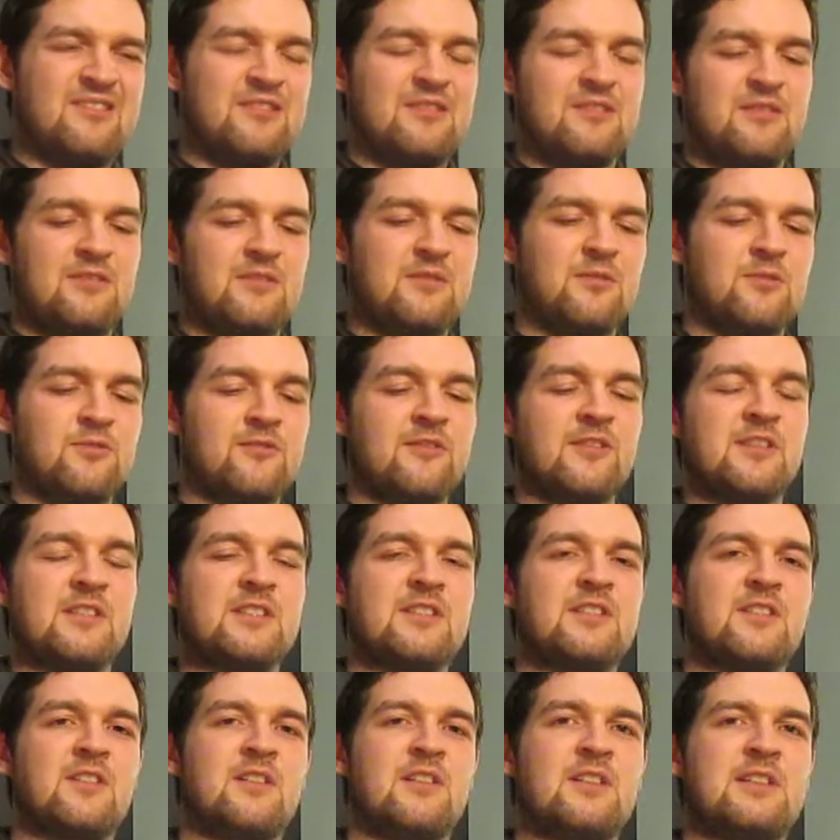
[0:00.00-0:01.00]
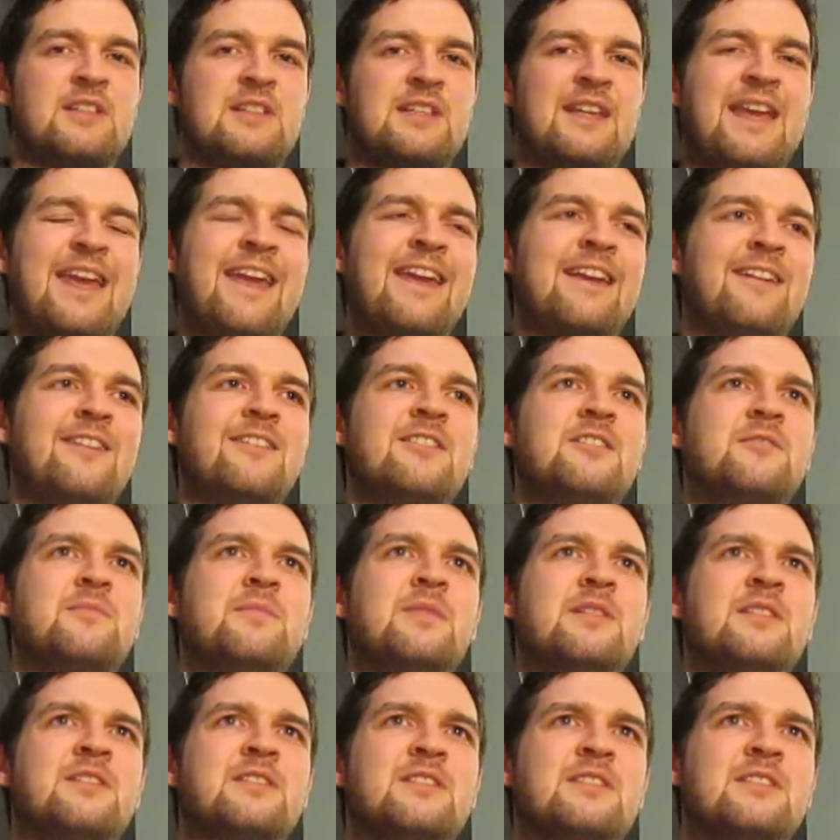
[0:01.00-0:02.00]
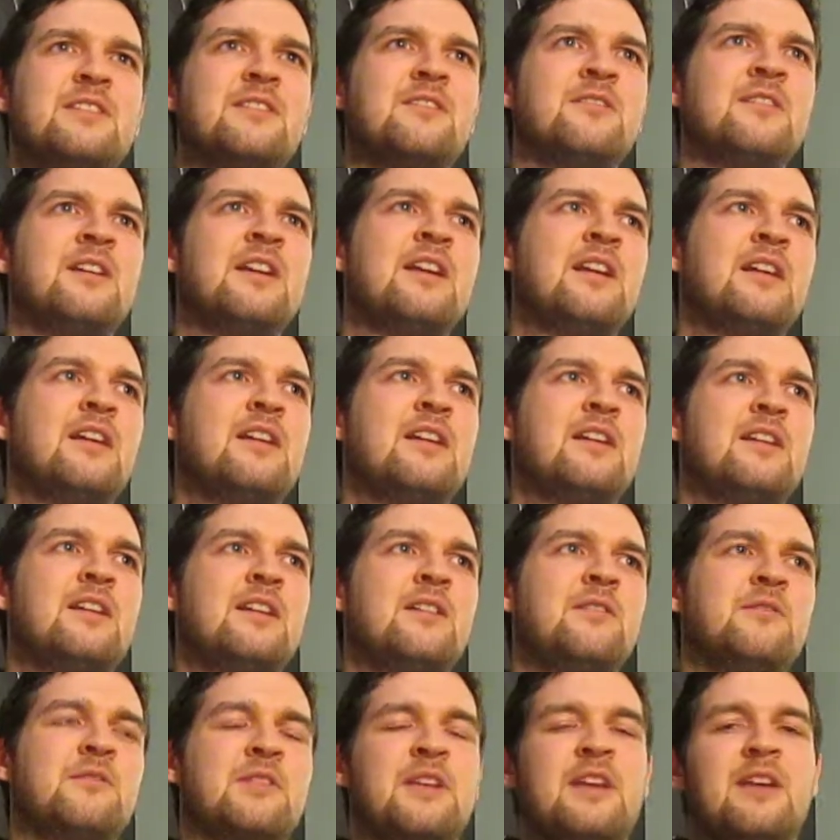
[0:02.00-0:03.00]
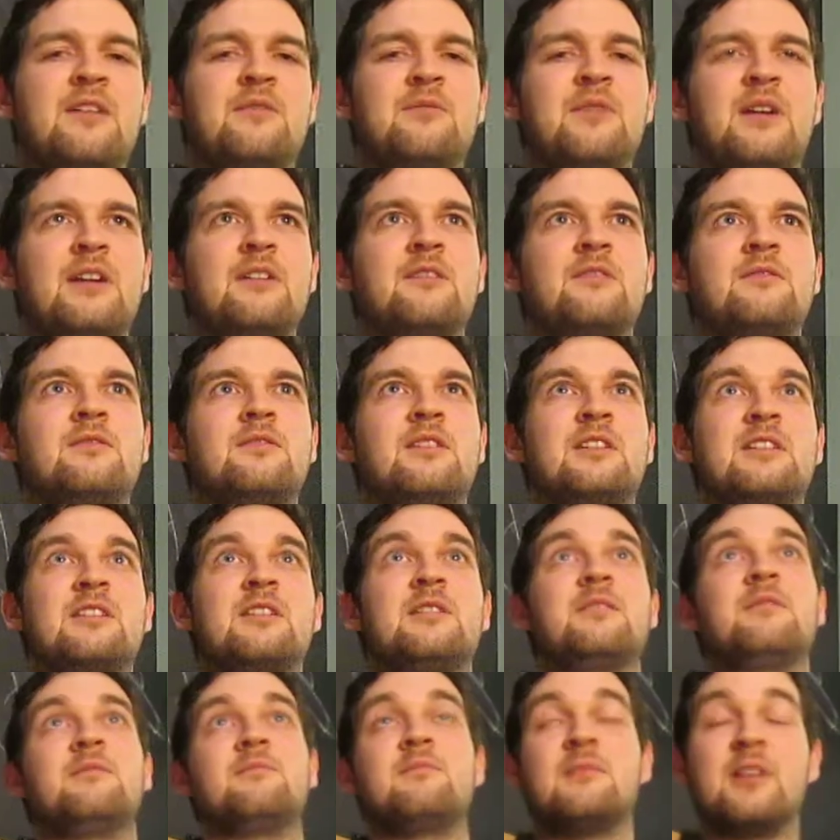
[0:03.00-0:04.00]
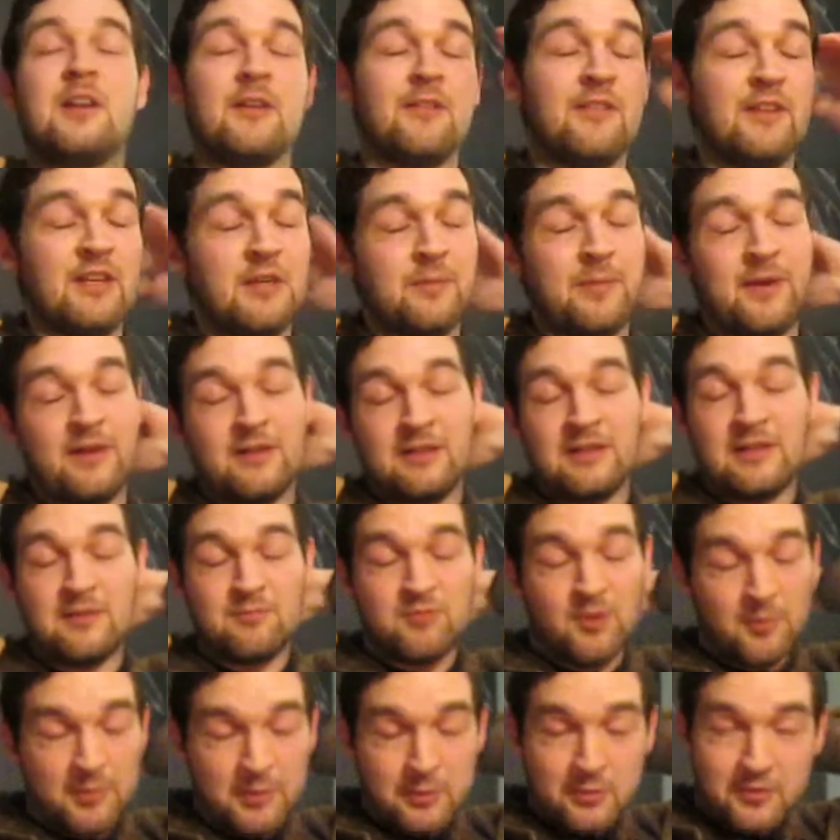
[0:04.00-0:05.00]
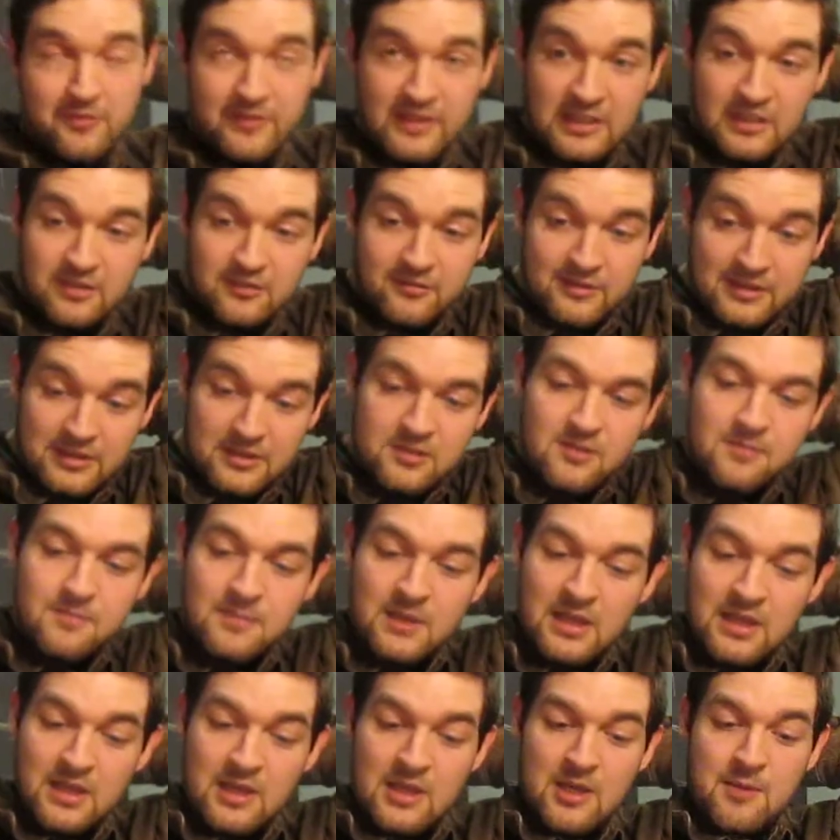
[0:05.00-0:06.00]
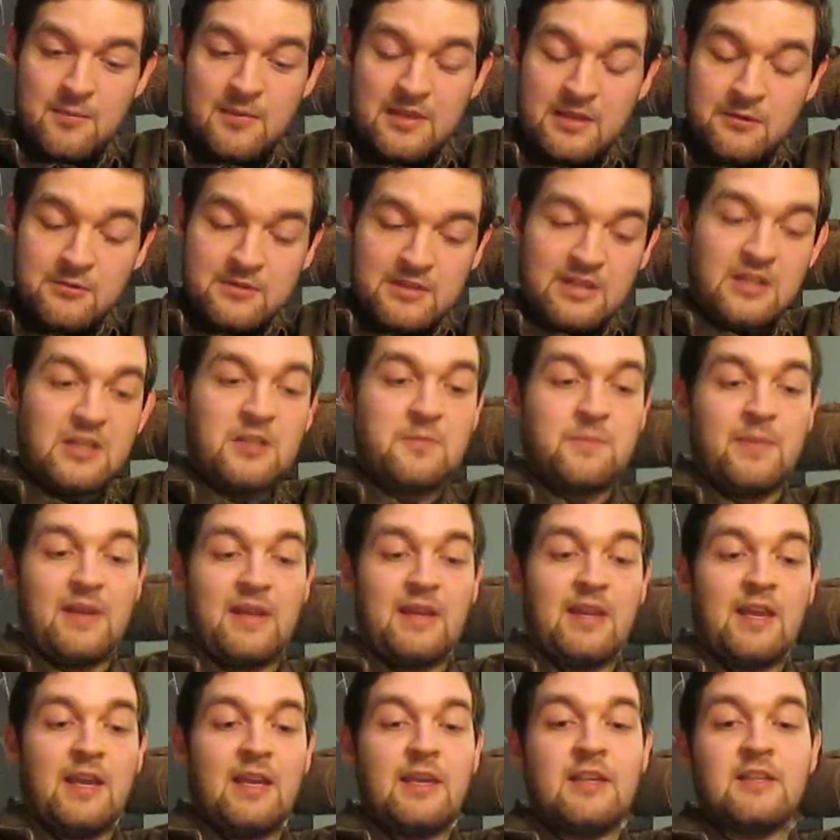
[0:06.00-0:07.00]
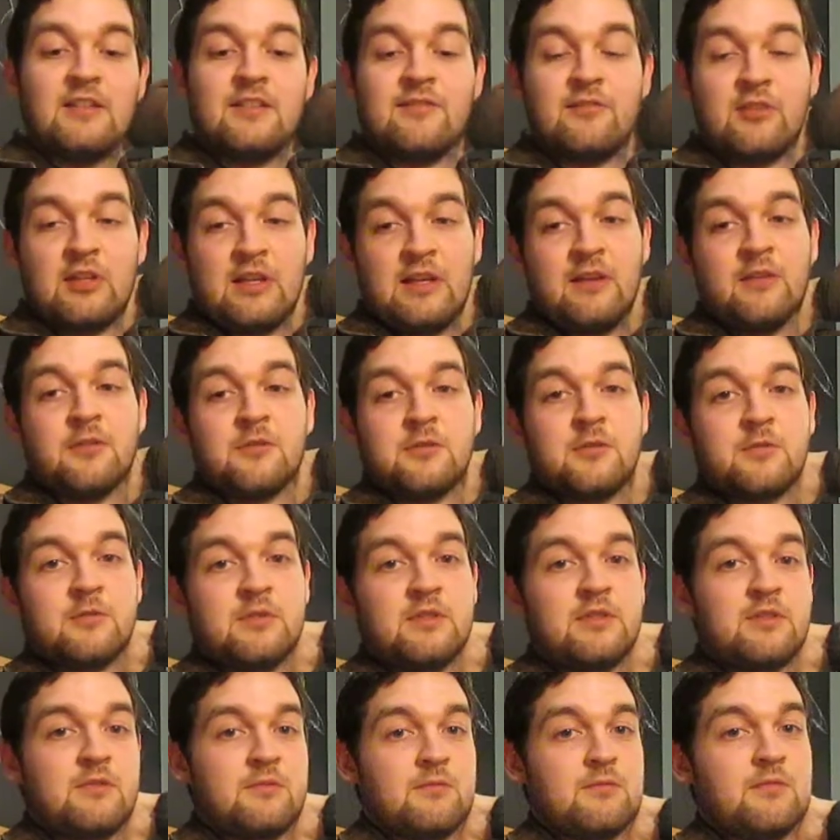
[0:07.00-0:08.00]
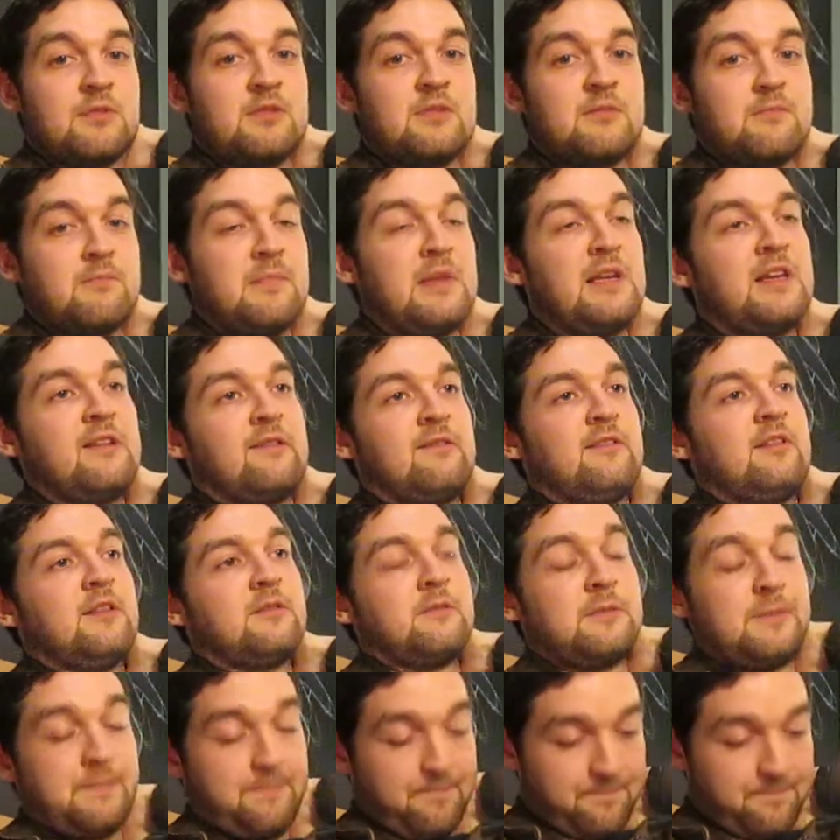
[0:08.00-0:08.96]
an alright sized cage, but still, he was, well, actually, now I think about it, he probably would have eaten the rest of them, but he was in this big cage, everything else was milling around.